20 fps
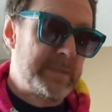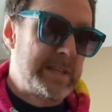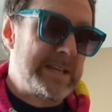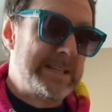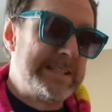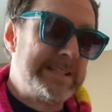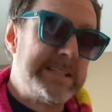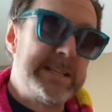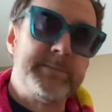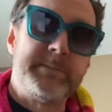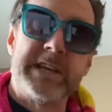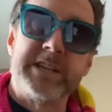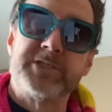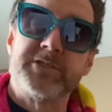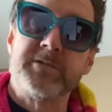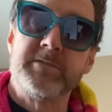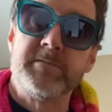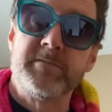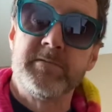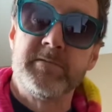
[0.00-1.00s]
D
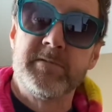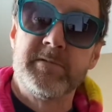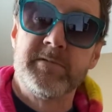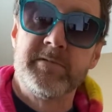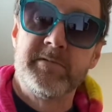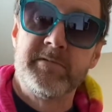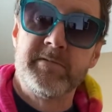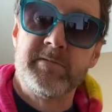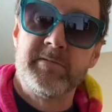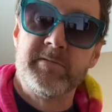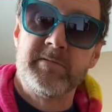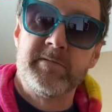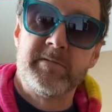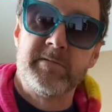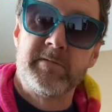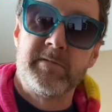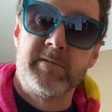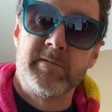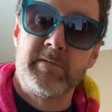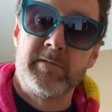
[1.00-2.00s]
major
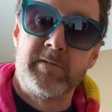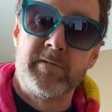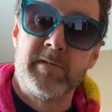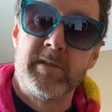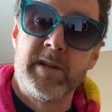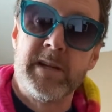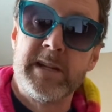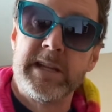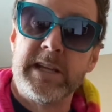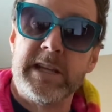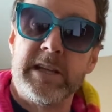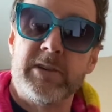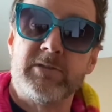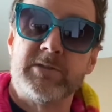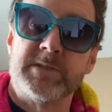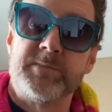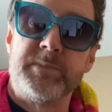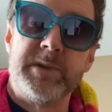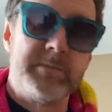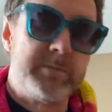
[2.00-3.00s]

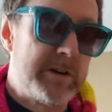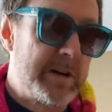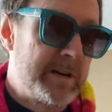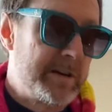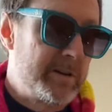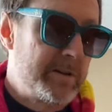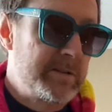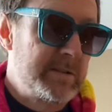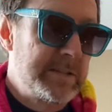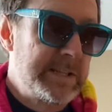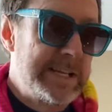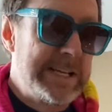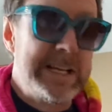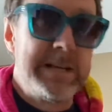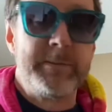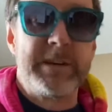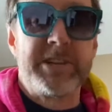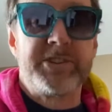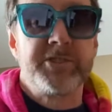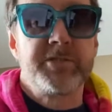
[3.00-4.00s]
equals B minor, E
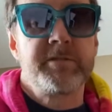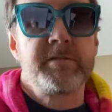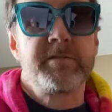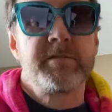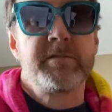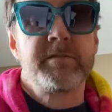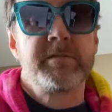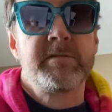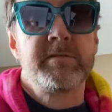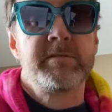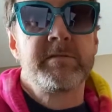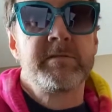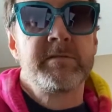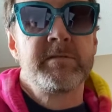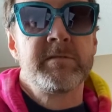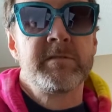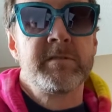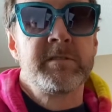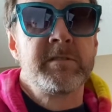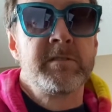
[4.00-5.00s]
major
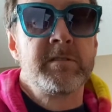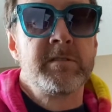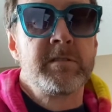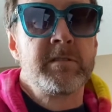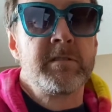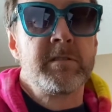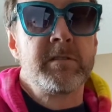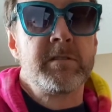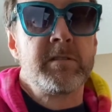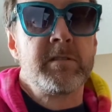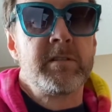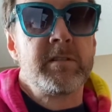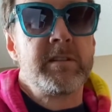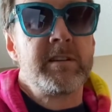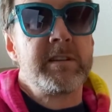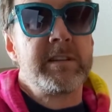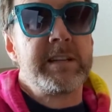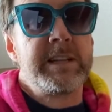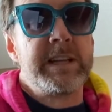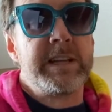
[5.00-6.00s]
equals
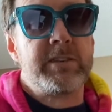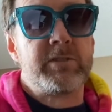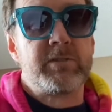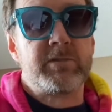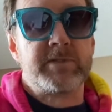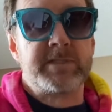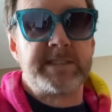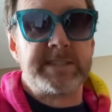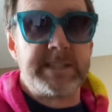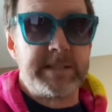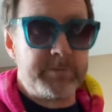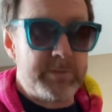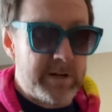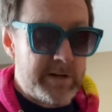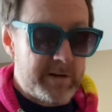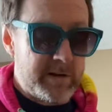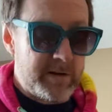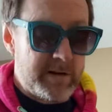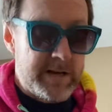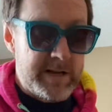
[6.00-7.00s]
C
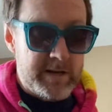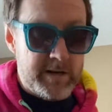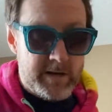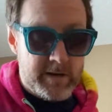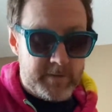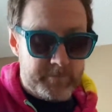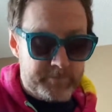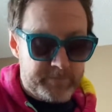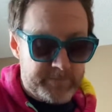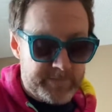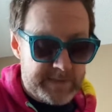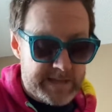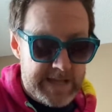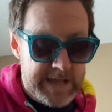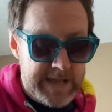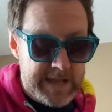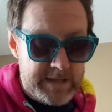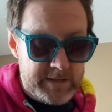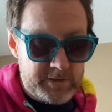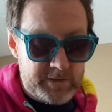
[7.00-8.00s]
minor. And
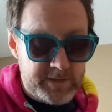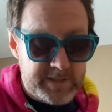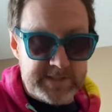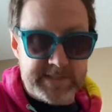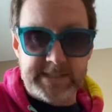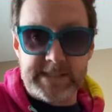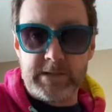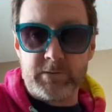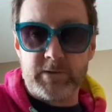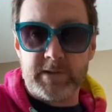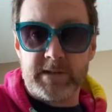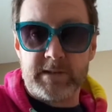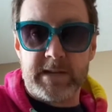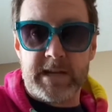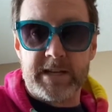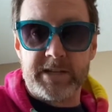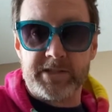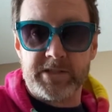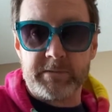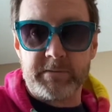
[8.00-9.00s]
that you can see with a
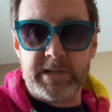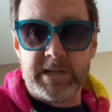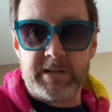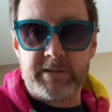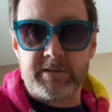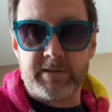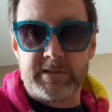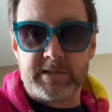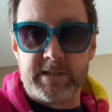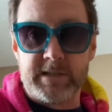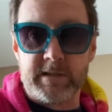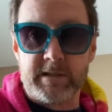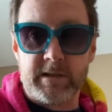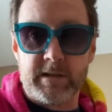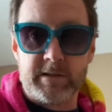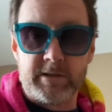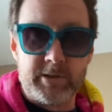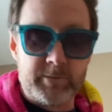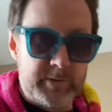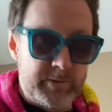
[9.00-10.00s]
lot of Jimi Hendrix and
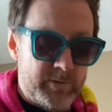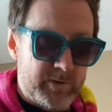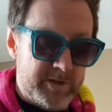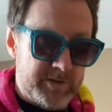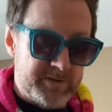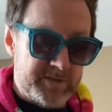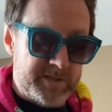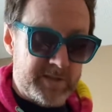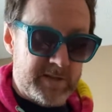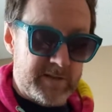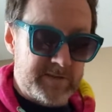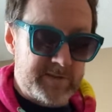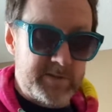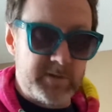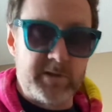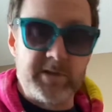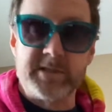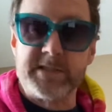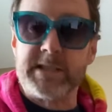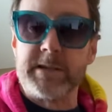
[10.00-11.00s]
Doobie Brothers stuff. So
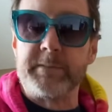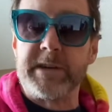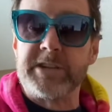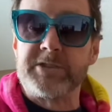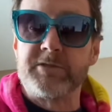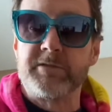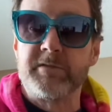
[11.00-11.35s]
here's E major.